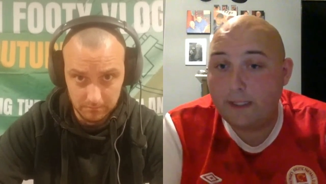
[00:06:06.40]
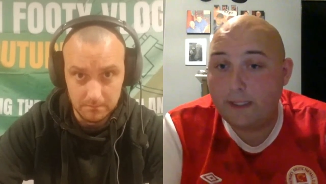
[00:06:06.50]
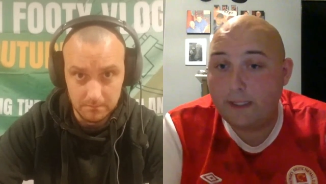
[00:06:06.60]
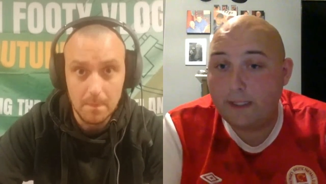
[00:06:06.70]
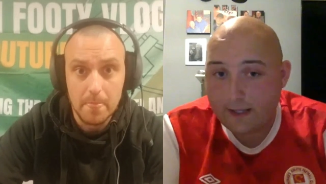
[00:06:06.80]
Speaker 1: this
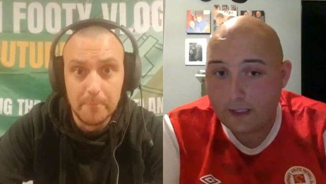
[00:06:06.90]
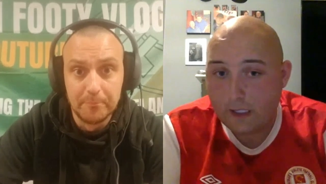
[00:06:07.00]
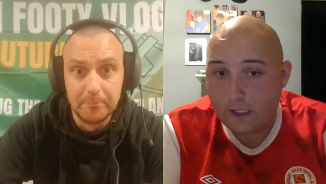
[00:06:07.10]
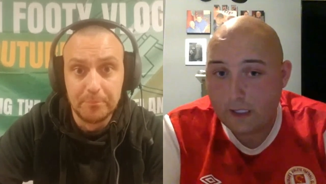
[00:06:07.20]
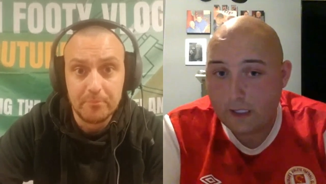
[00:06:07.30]
league. We
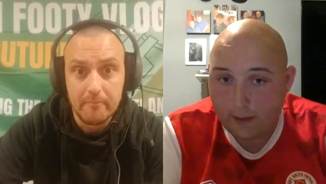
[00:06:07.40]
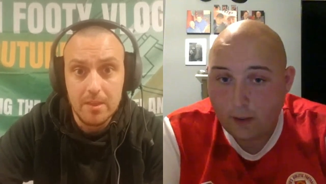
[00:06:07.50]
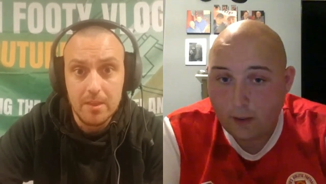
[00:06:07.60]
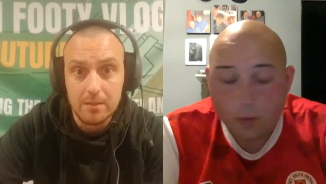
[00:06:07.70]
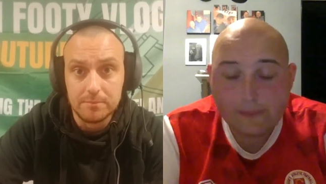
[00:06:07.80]
need to take
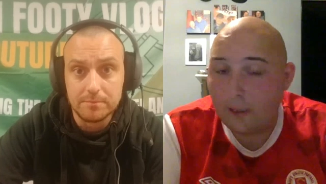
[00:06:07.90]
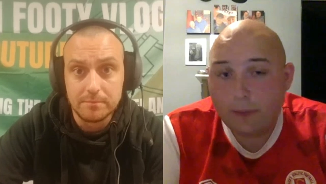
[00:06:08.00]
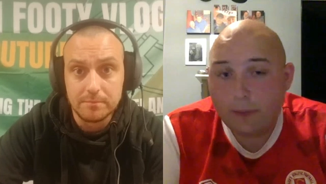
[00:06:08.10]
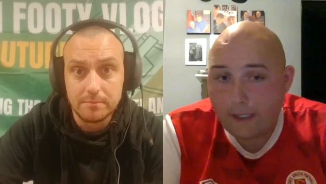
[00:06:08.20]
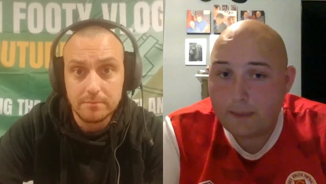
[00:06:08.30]
care of it.
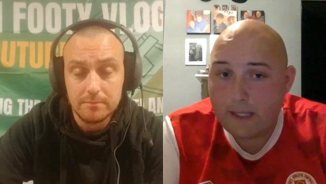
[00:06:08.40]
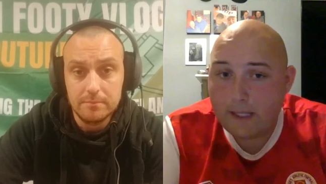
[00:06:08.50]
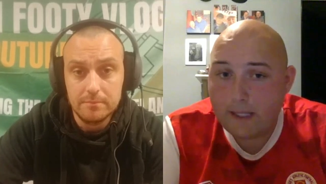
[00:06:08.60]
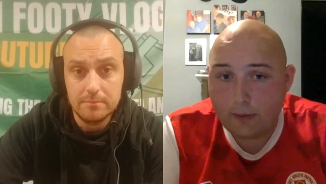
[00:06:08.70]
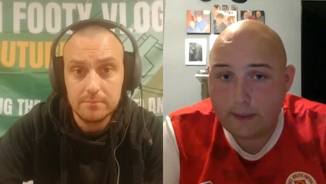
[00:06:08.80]
We
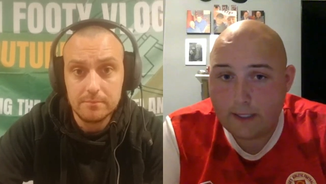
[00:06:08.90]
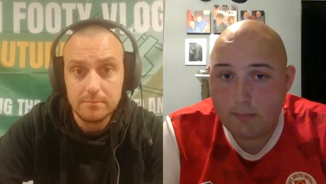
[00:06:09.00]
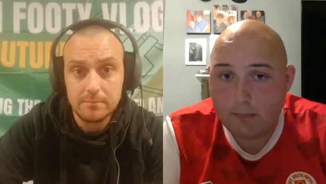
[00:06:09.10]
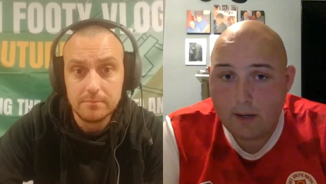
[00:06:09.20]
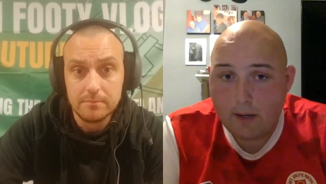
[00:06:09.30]
don't need people
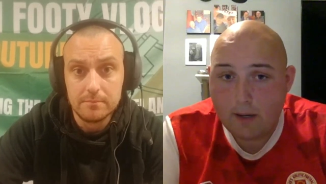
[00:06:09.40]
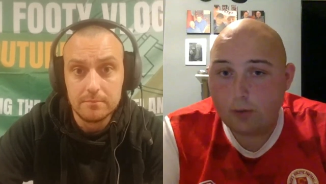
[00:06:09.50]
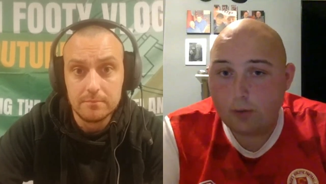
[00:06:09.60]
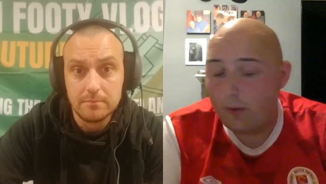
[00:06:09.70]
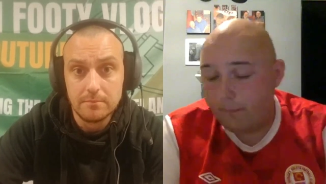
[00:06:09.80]
like him.
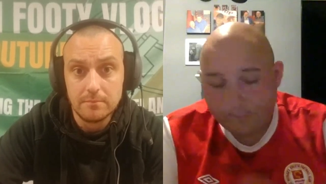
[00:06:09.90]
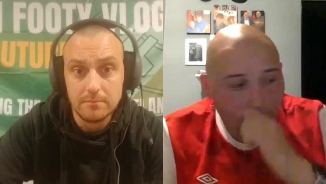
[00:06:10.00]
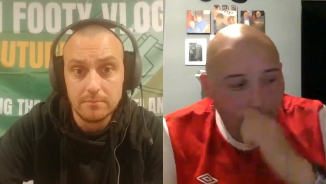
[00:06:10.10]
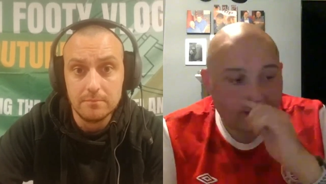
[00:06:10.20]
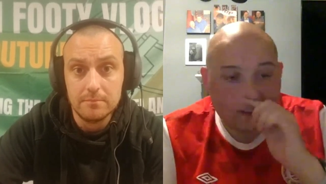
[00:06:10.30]

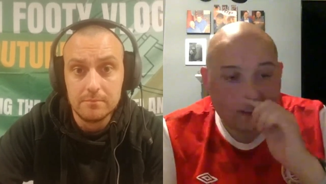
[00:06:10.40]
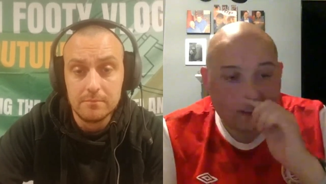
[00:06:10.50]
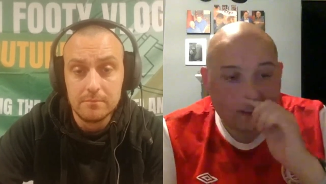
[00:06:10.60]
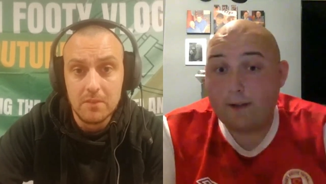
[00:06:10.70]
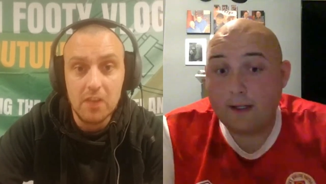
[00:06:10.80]
Look, hmm.
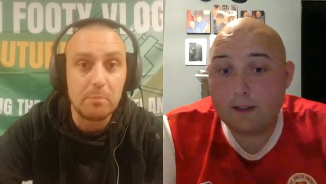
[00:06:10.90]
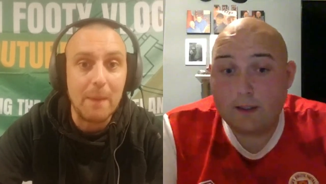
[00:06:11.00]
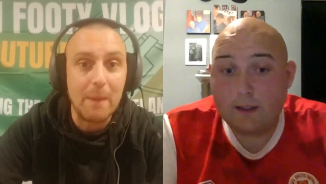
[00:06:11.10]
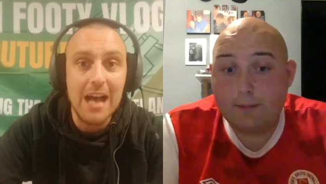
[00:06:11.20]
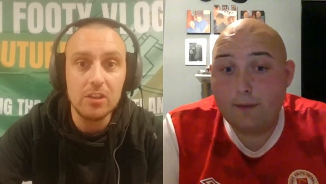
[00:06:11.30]
I don't.
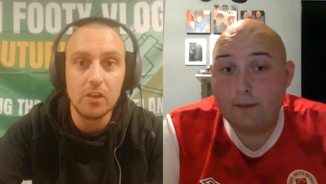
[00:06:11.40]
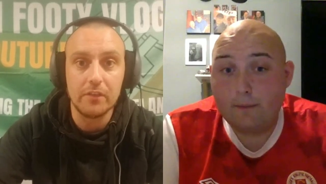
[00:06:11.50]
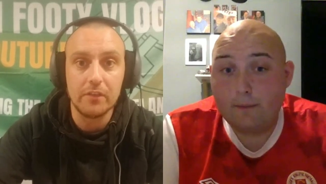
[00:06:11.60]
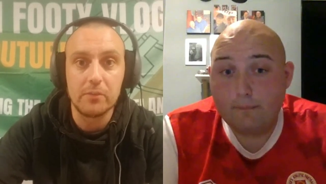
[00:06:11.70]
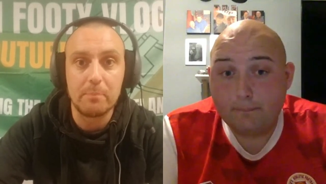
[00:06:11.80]
It's I think
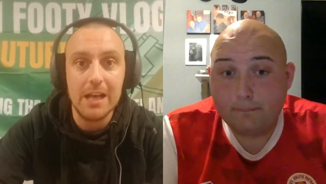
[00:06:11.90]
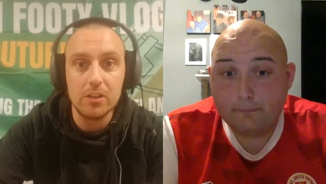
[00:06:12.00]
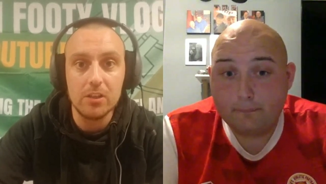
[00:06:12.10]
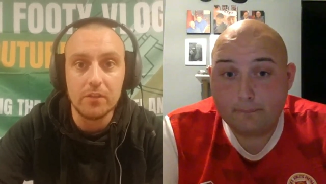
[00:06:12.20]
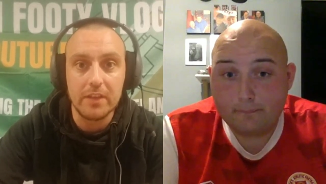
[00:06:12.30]
up, if
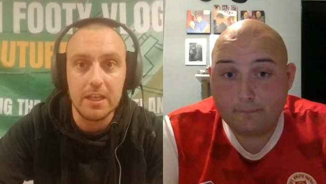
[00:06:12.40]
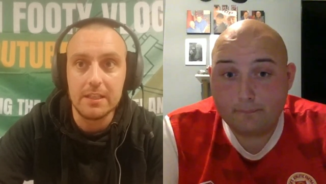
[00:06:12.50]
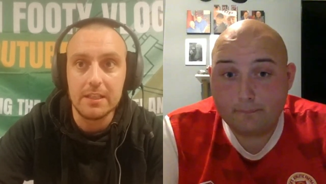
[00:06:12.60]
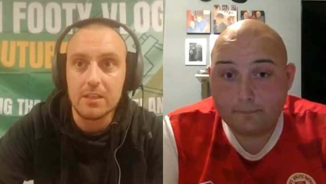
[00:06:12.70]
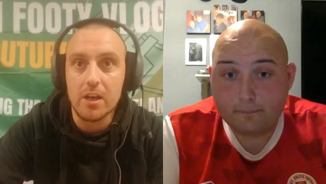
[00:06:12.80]
Speaker 2: I'm not
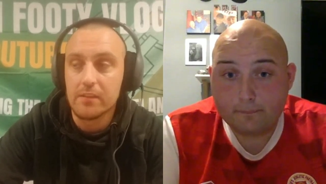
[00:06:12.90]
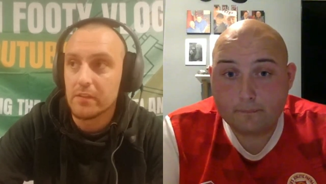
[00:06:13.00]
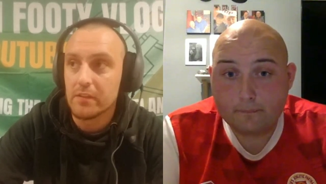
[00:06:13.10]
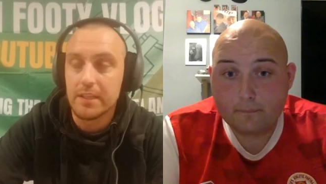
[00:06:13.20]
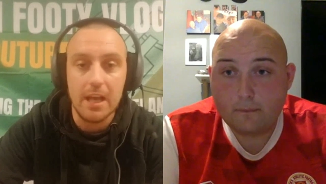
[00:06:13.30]
seeing
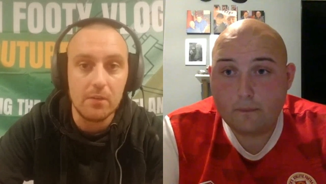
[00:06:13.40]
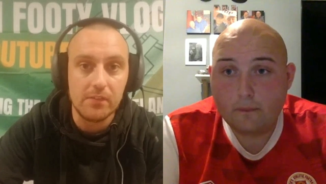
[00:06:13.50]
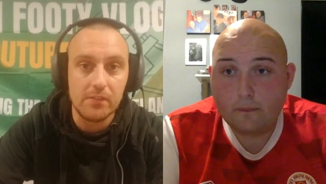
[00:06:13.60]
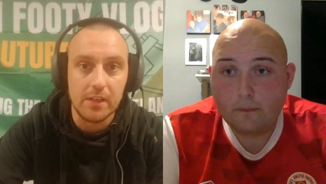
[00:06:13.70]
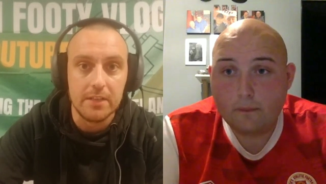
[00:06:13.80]
guys on the
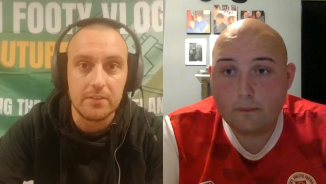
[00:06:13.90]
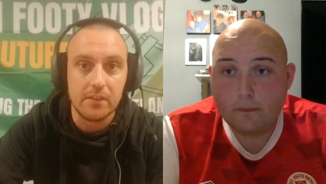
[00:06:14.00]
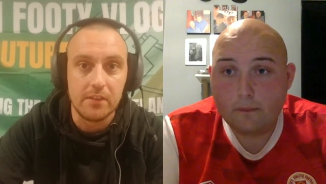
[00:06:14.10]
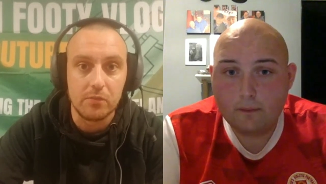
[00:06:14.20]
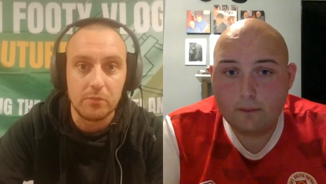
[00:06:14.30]
outside
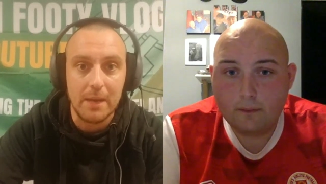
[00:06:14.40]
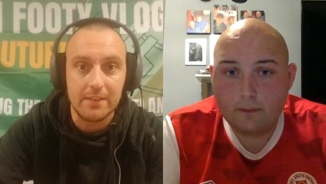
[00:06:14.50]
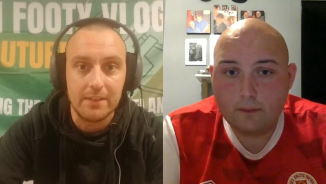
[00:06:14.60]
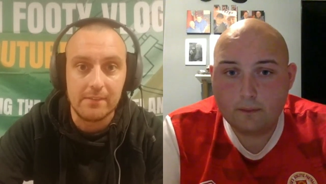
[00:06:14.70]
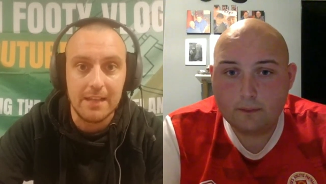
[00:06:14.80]

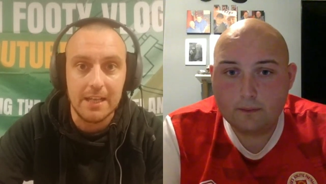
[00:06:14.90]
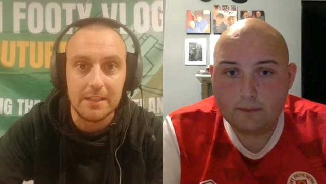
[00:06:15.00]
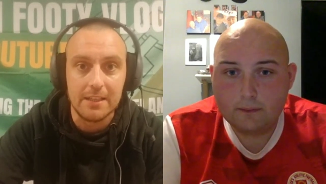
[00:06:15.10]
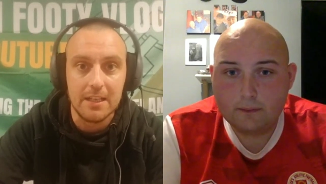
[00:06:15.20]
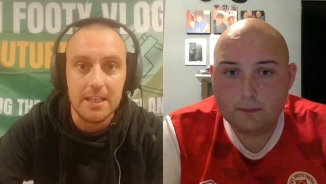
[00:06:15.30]
disrespecting
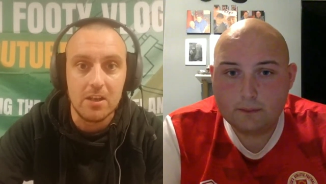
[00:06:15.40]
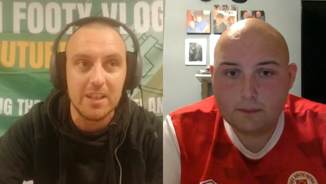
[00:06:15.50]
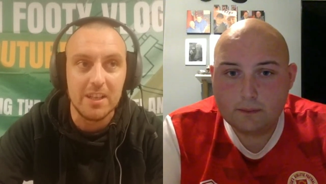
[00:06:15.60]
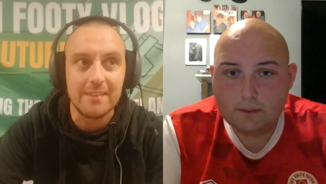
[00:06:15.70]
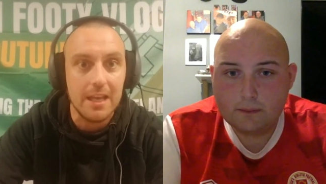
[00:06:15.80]
slagging the league,
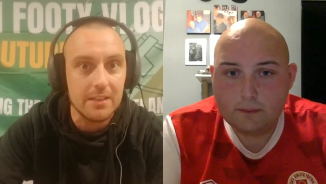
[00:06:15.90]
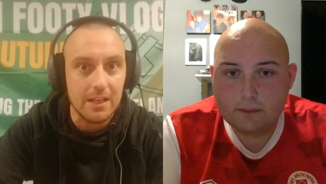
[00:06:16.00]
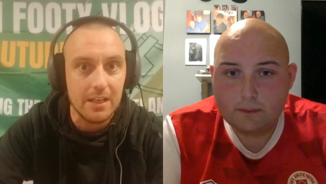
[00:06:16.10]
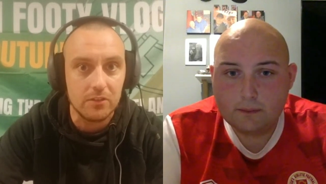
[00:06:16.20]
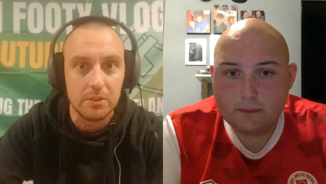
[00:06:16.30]
I can
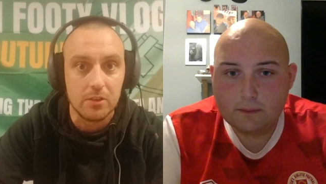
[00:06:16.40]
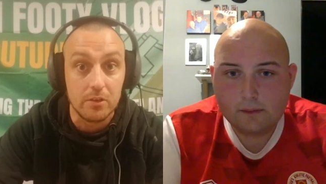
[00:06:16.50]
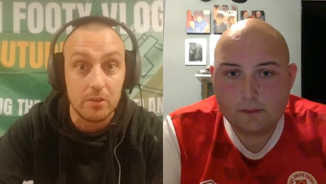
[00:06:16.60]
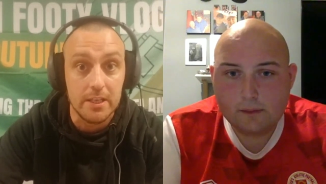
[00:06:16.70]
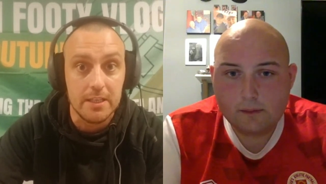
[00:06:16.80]
take that to a
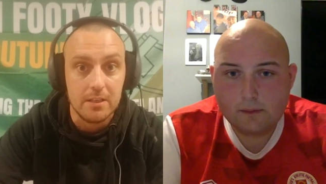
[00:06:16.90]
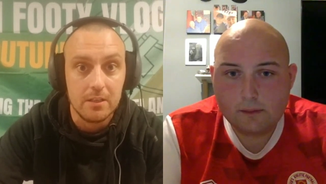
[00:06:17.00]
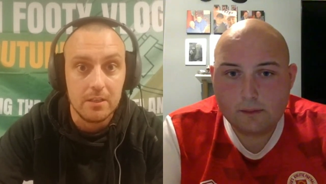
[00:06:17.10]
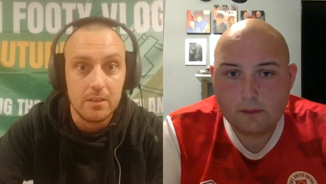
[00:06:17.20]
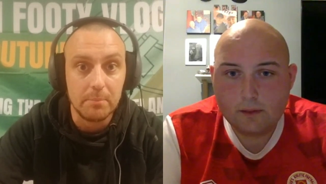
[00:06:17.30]
degree
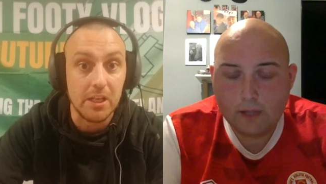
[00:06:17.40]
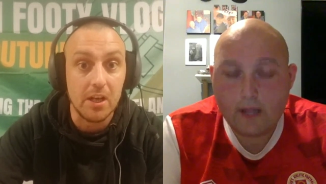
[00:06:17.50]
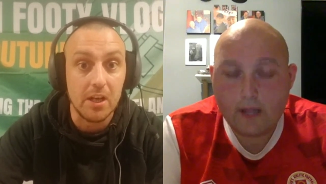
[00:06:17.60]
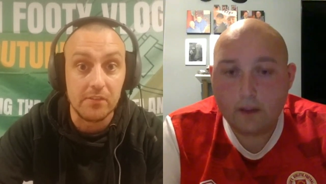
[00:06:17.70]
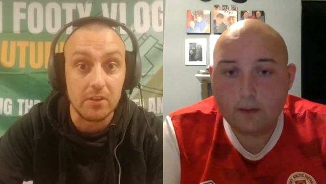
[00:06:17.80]

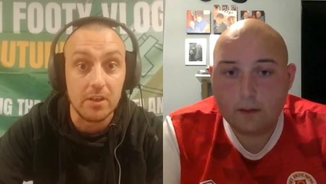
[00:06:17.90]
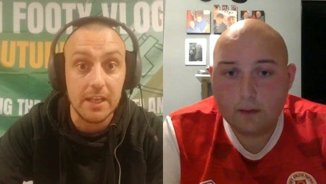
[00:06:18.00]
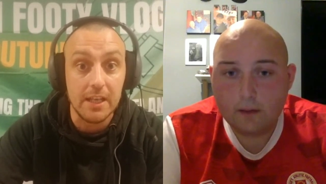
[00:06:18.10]
because yeah.